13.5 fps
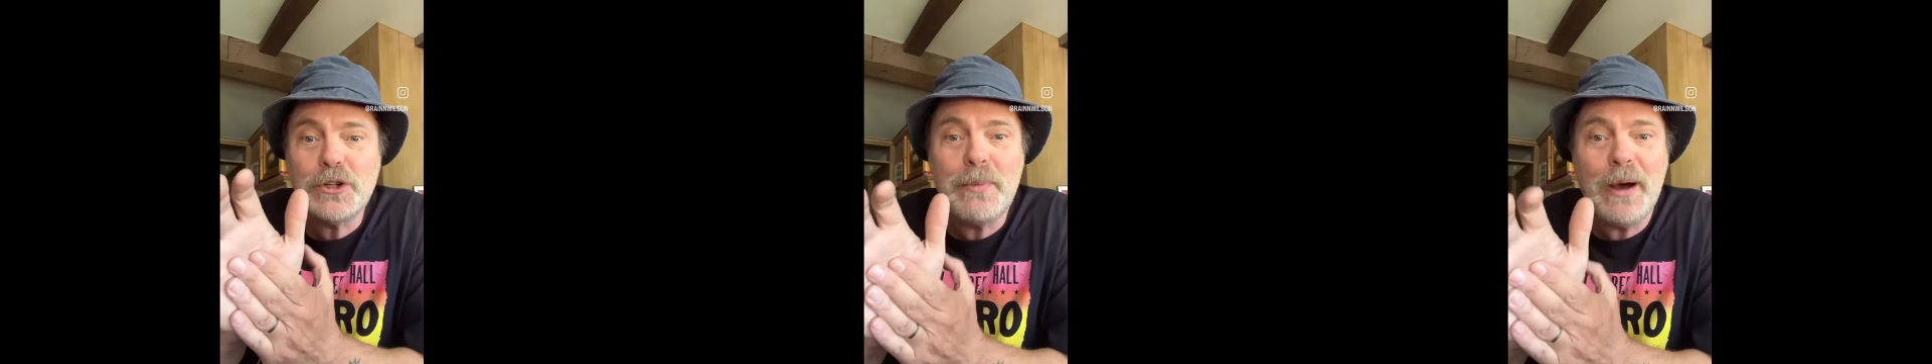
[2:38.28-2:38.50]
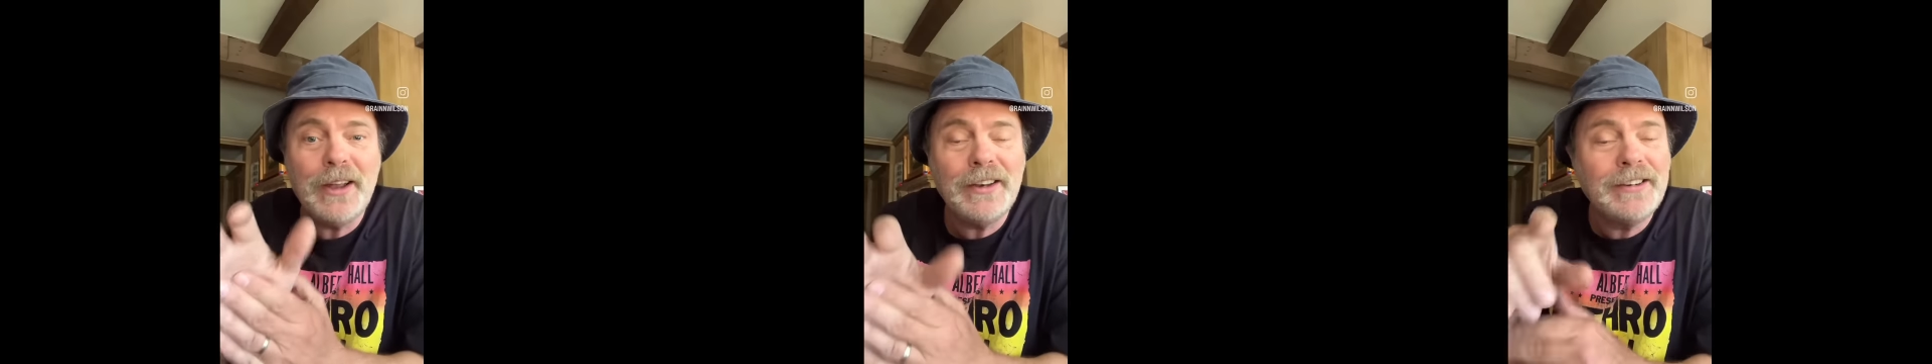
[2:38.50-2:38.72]

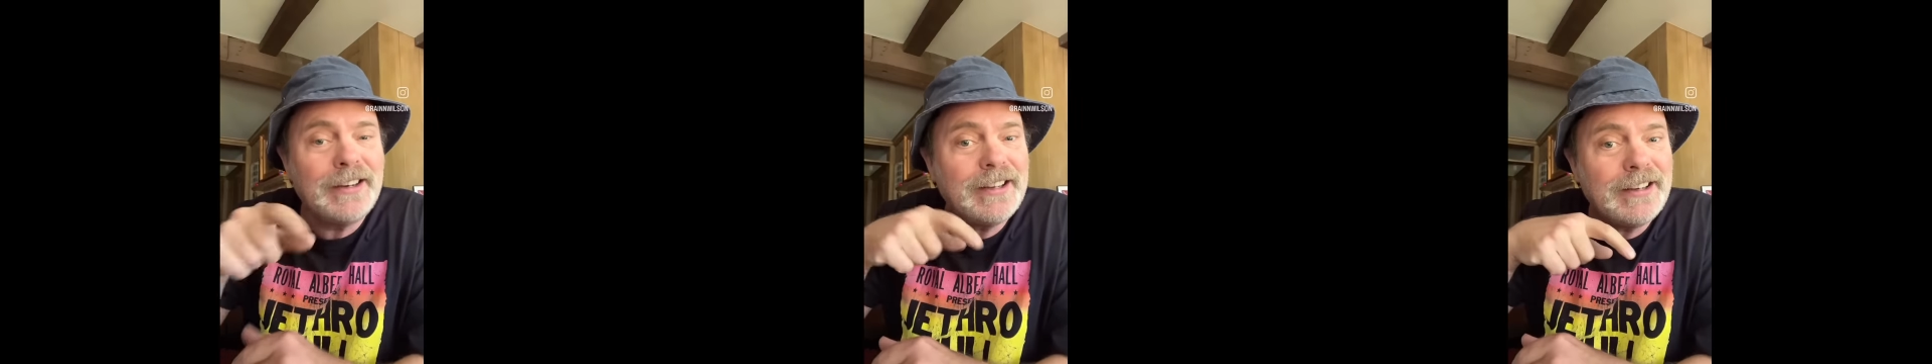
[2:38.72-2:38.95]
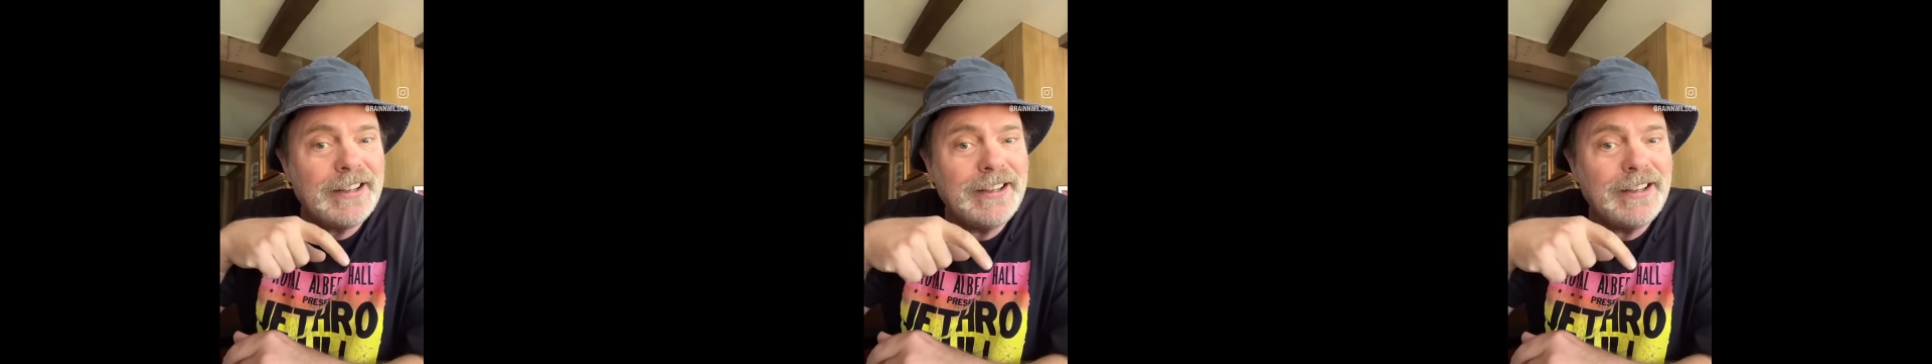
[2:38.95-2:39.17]
button
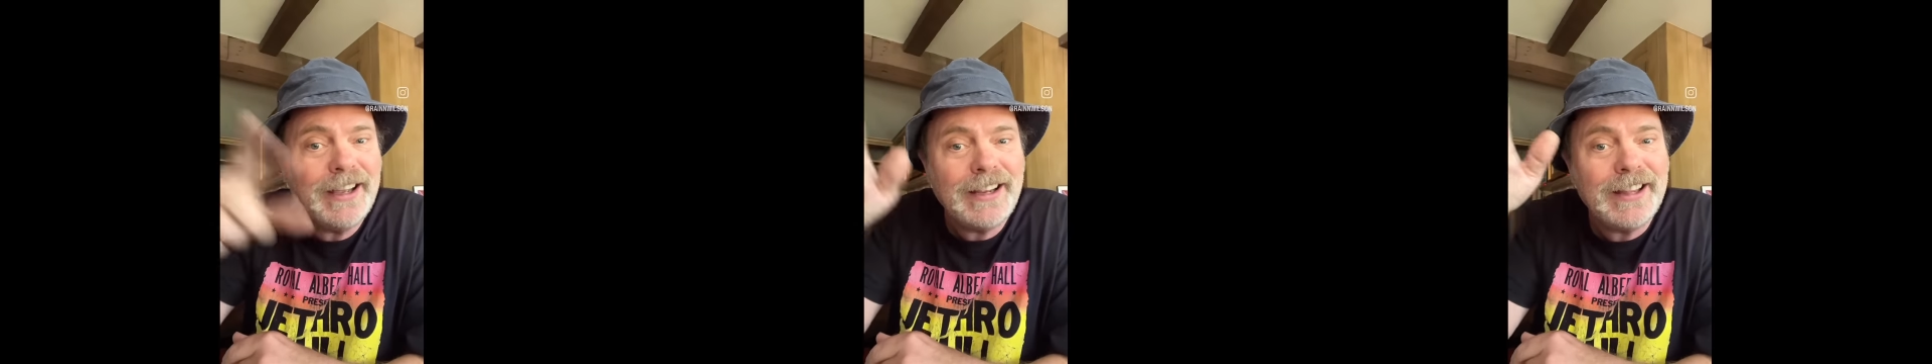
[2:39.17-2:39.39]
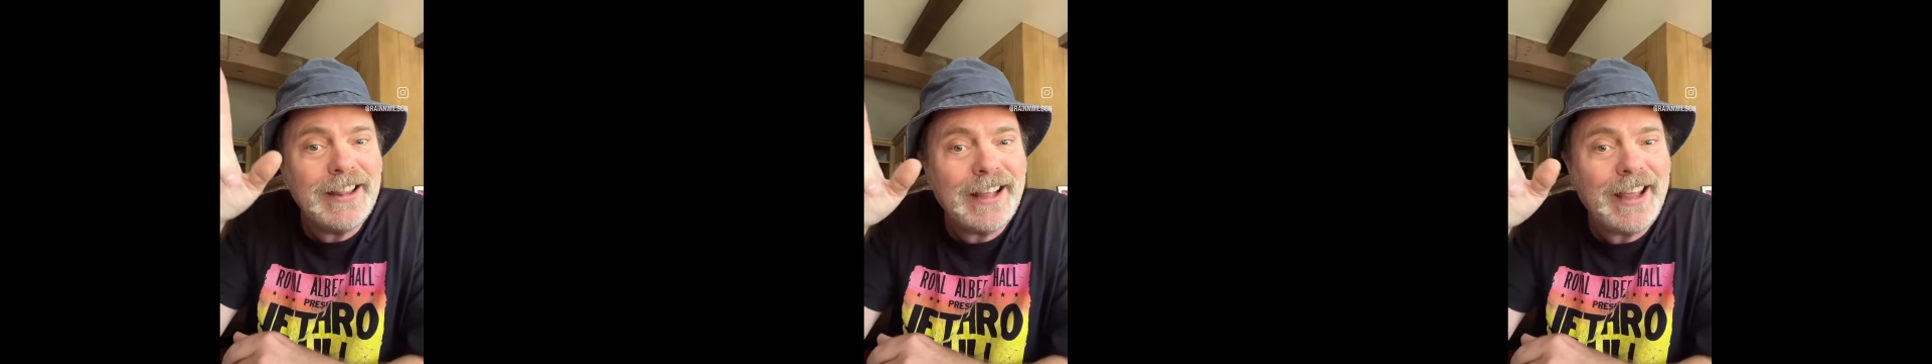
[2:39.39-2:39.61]
and
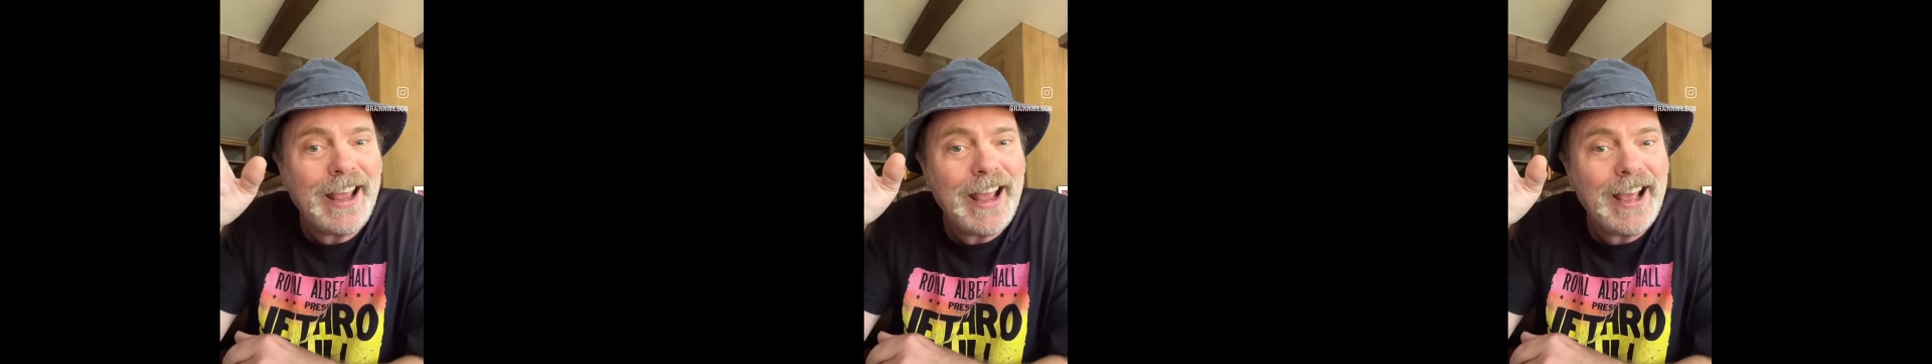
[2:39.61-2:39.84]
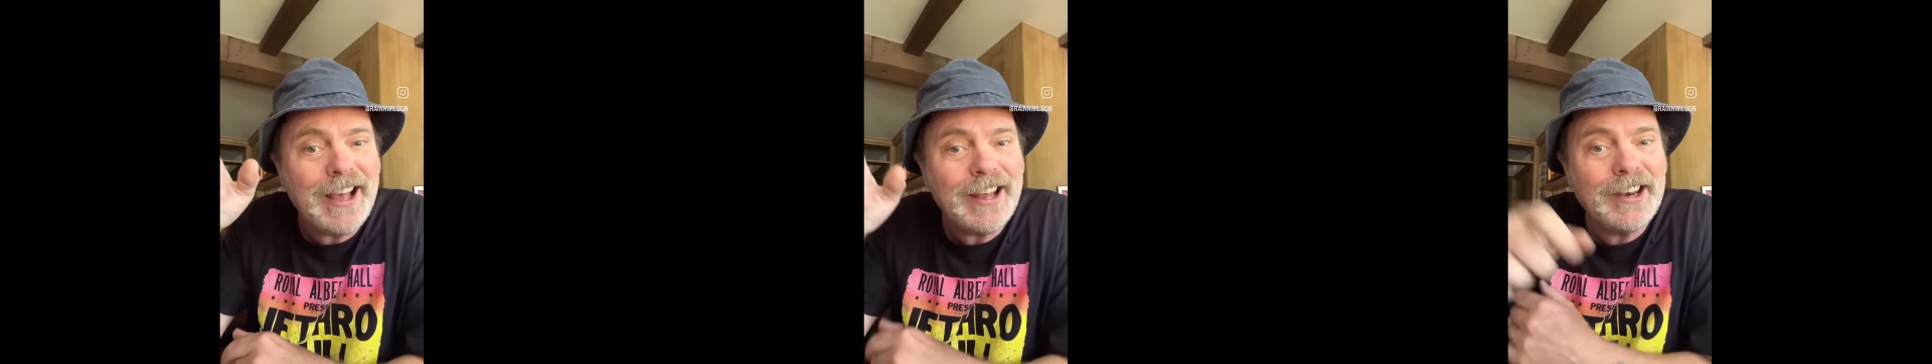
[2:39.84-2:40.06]
kicking the
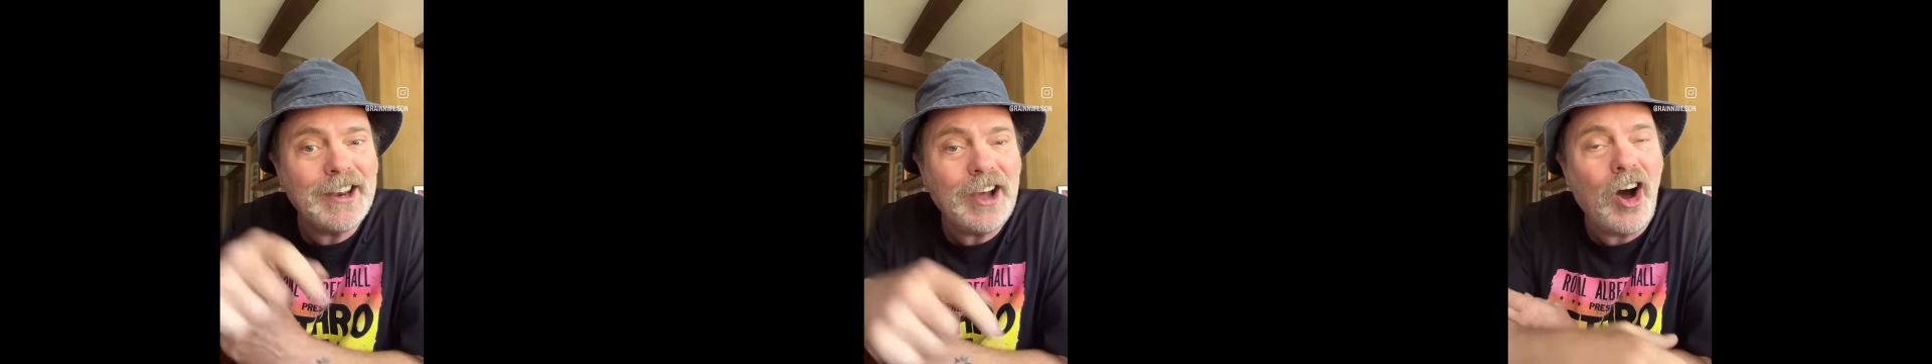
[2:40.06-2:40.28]
can